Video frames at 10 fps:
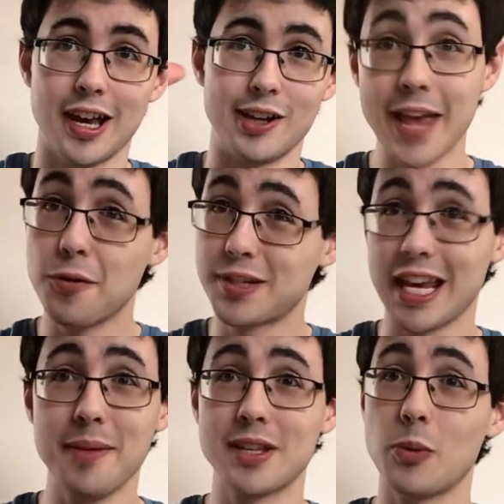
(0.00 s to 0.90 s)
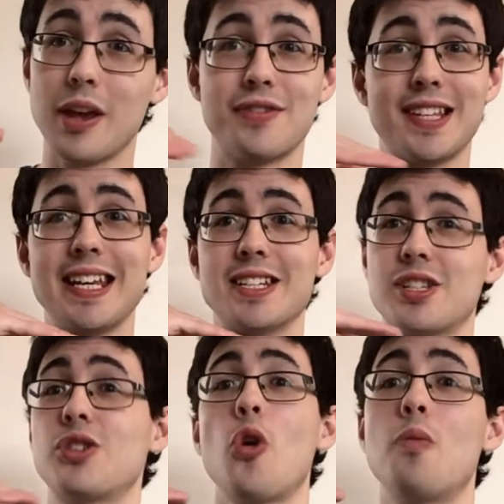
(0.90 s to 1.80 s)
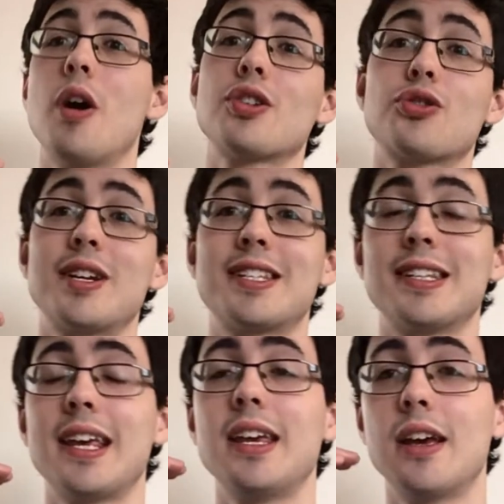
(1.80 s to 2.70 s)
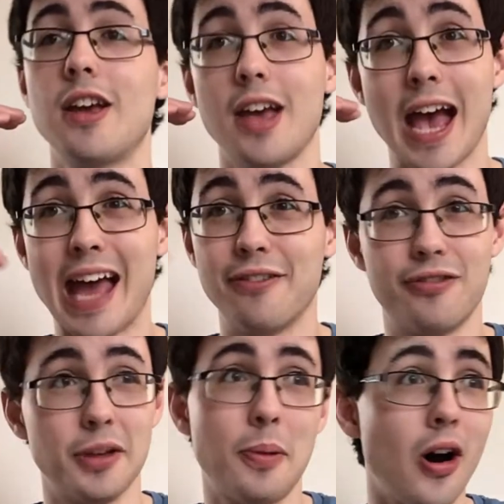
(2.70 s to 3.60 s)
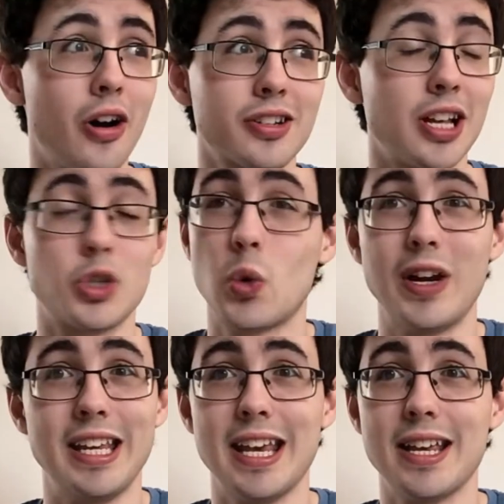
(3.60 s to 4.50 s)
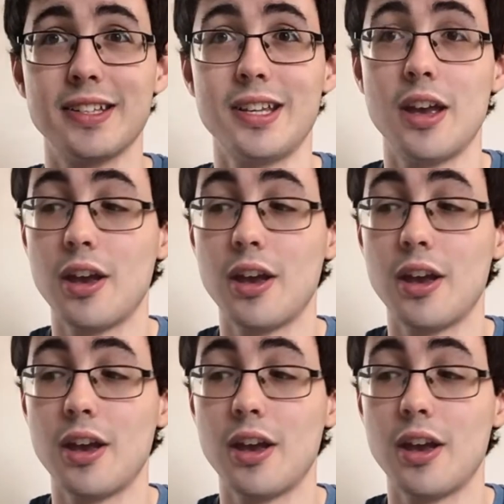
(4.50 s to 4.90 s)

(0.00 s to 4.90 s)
Evil teams that we have seen so much recently, and for the past like 20 years.